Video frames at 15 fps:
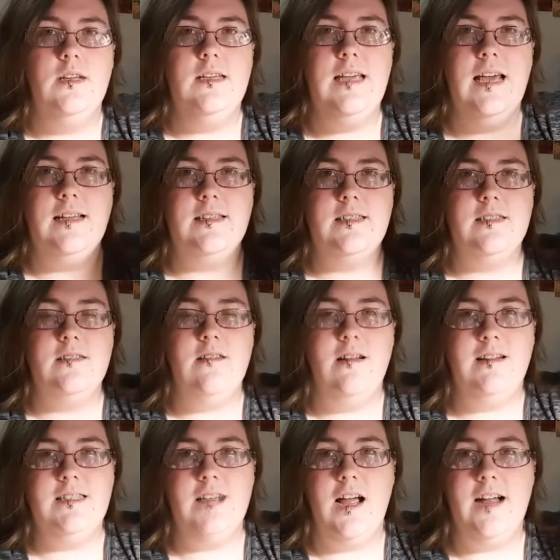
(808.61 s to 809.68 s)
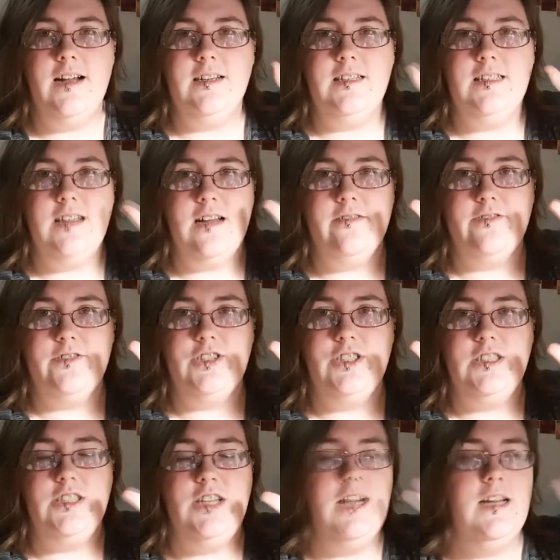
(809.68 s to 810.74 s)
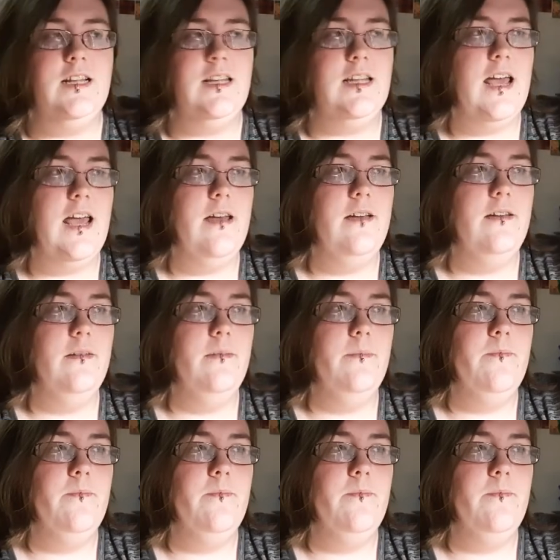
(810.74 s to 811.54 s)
yes, it's not entirely done for shading yet.